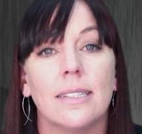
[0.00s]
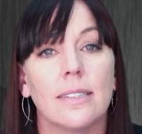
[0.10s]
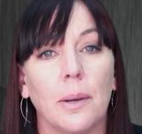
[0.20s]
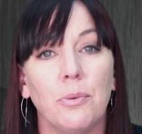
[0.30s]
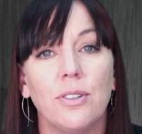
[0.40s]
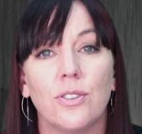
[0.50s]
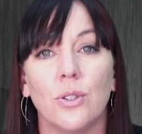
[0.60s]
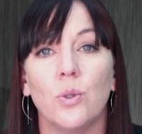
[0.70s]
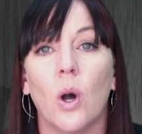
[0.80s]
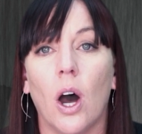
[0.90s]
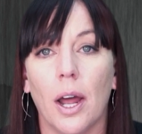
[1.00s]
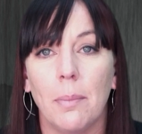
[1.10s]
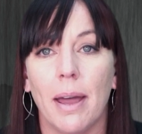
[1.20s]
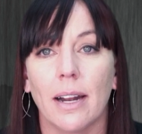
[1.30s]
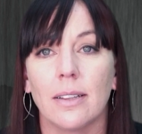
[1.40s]
CYPRES 2
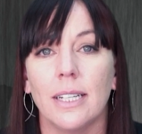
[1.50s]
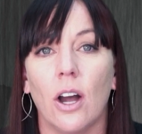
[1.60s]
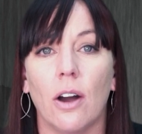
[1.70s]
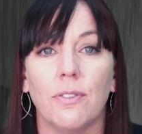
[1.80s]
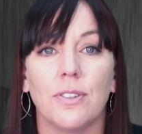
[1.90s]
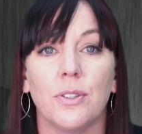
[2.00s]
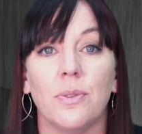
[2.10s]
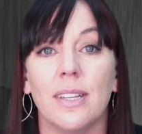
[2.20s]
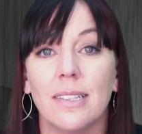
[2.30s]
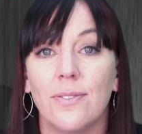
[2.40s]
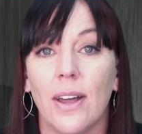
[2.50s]
automatically offers you this